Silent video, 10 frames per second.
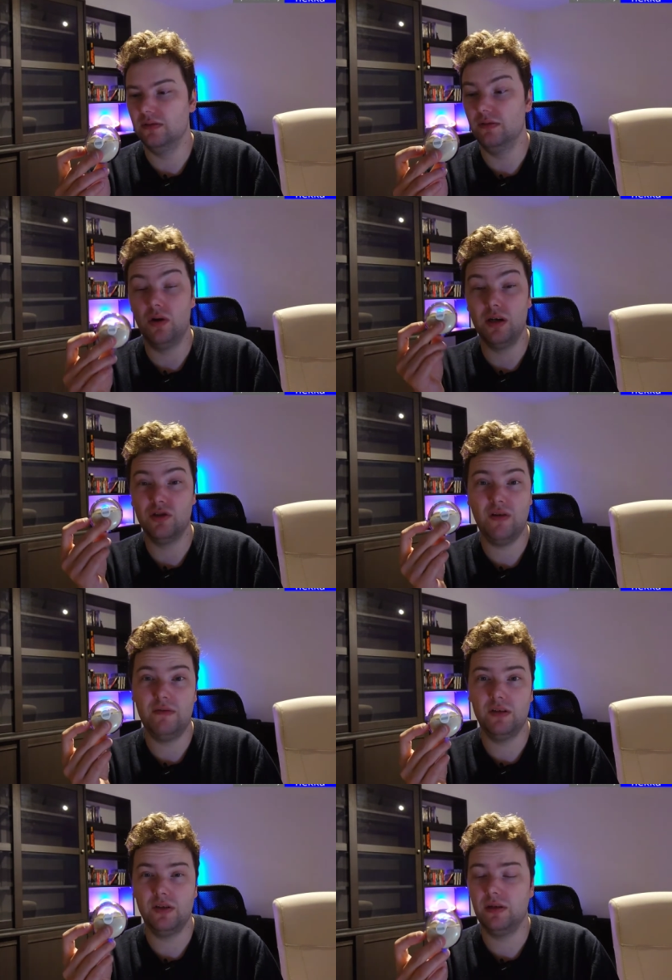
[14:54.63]
longer
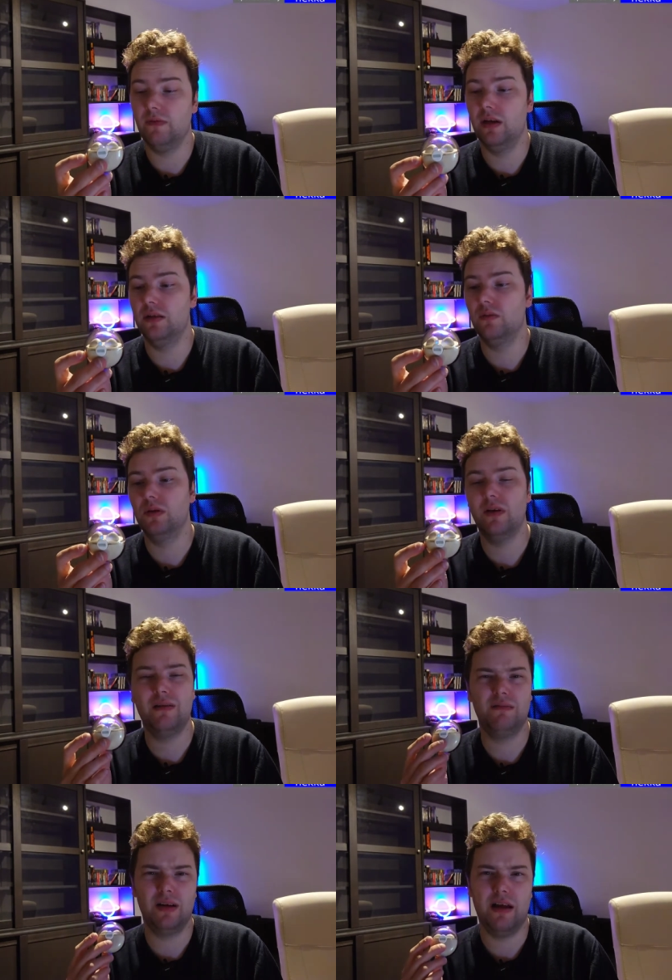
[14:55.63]
travels or something like this, want
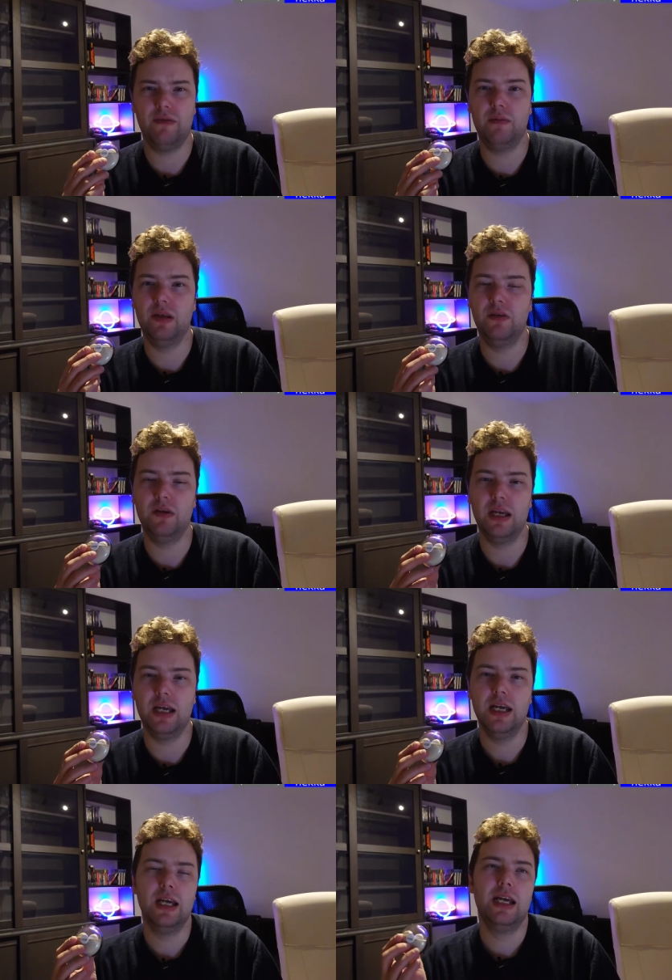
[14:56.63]
to have them into
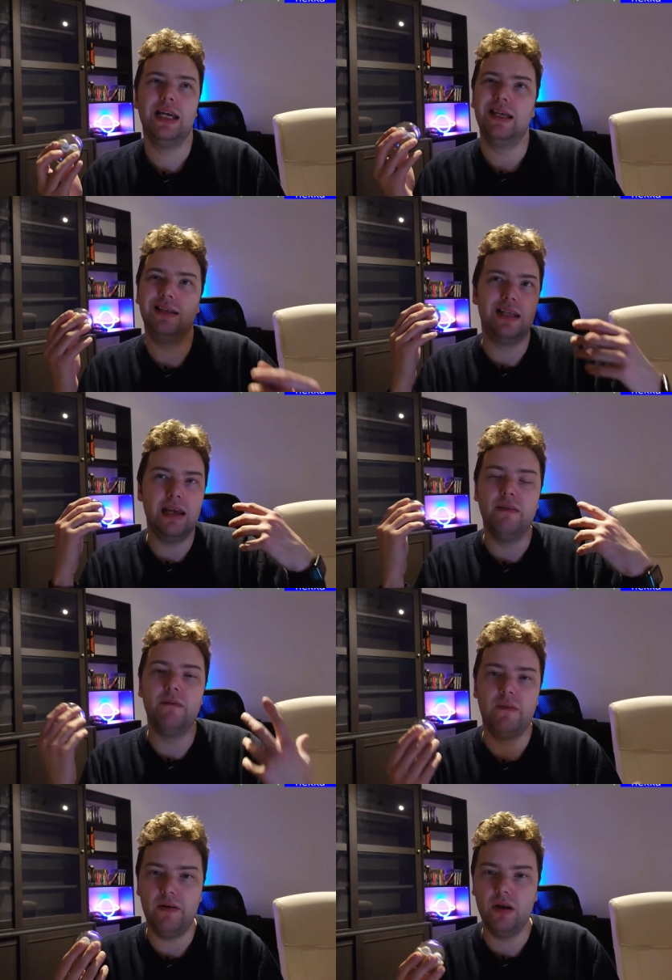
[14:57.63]
your ear. They are
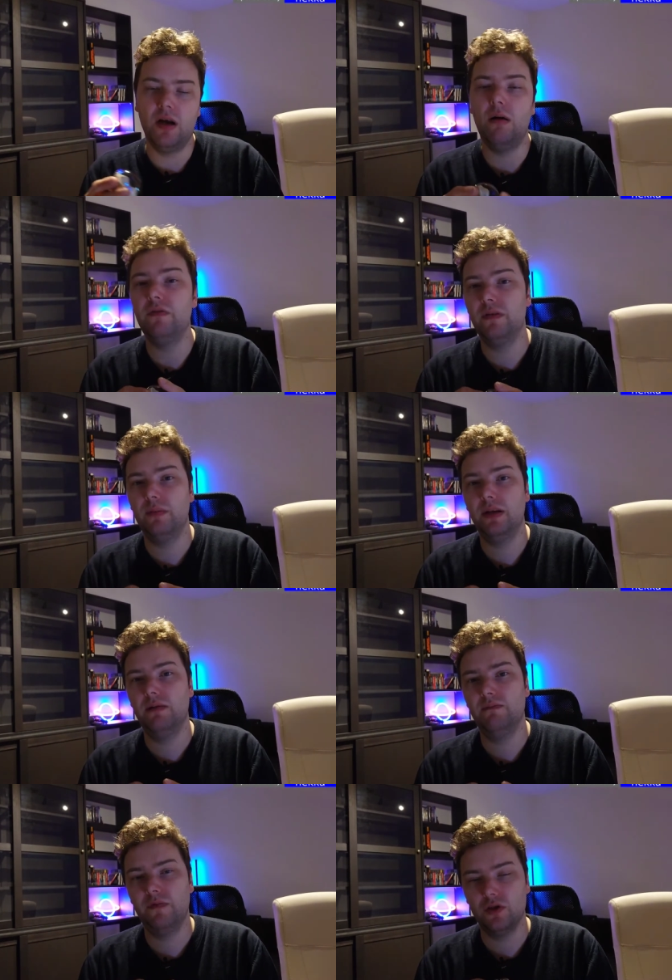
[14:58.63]
very
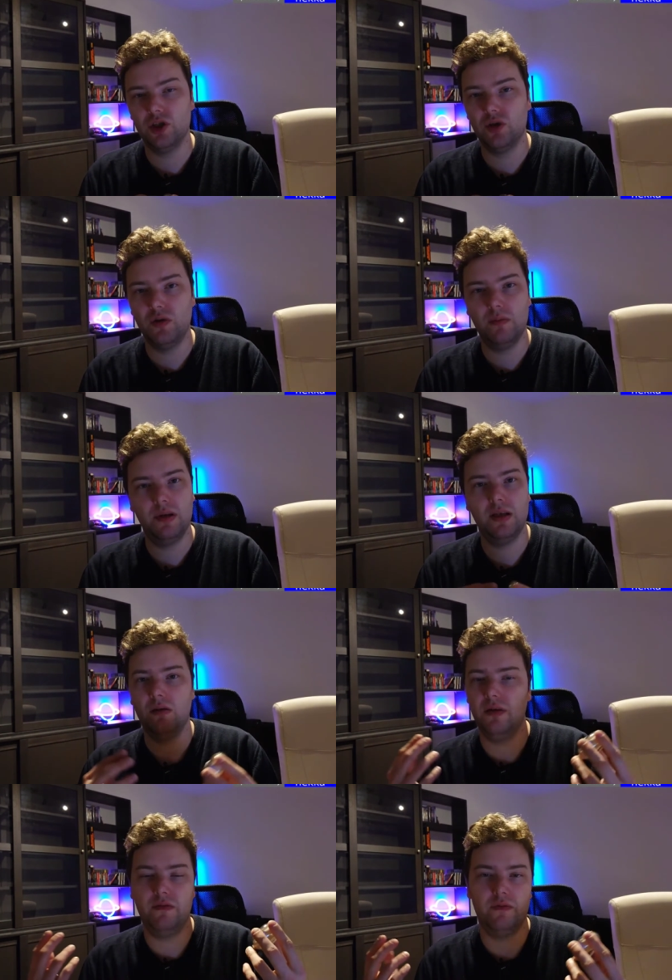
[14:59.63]
comfortable for sure, but they
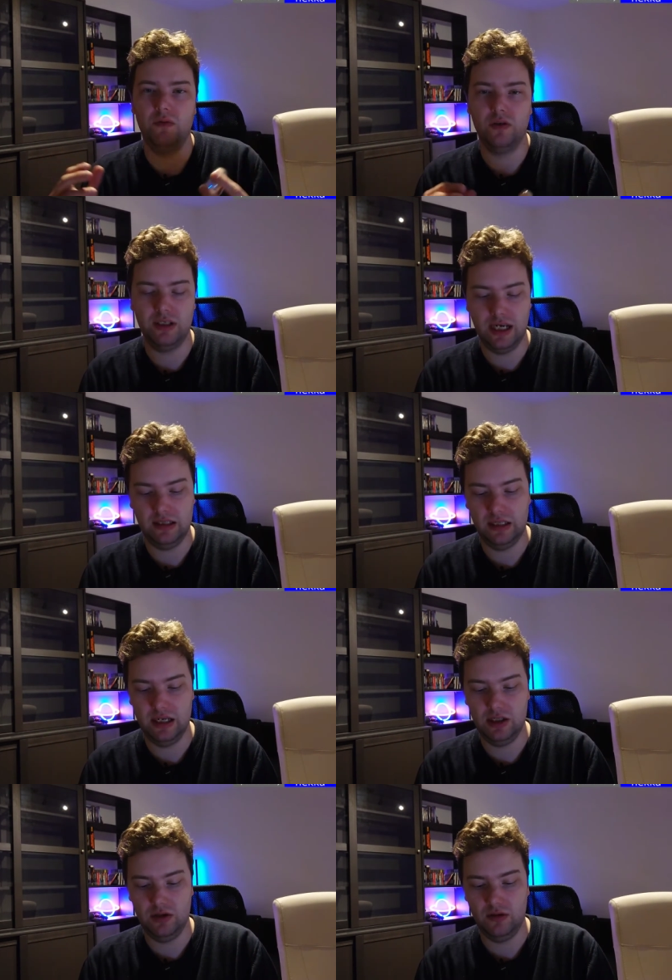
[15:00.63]
don't have noise
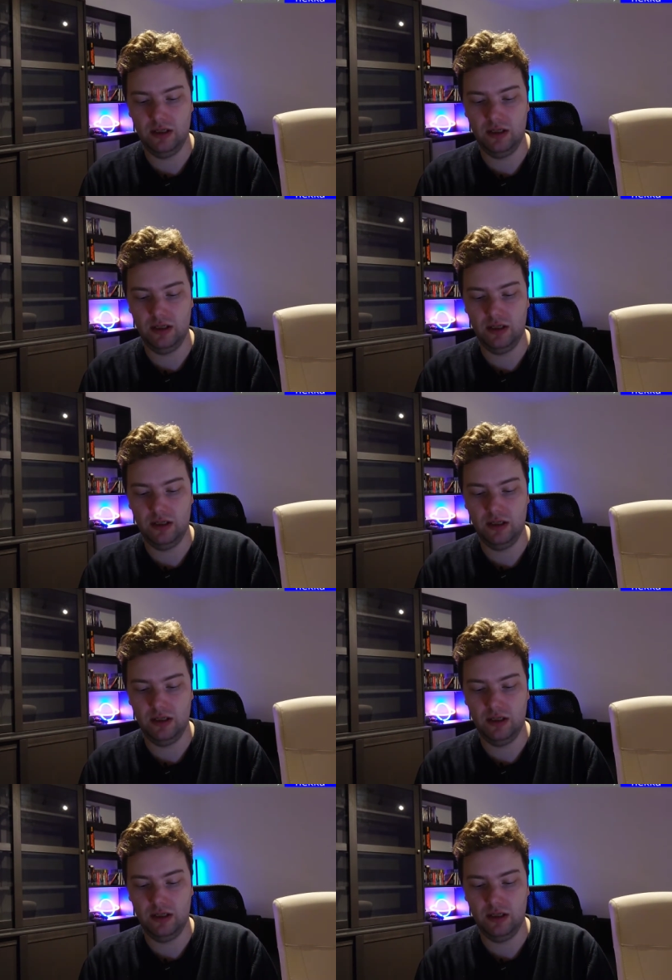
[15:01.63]
cancellation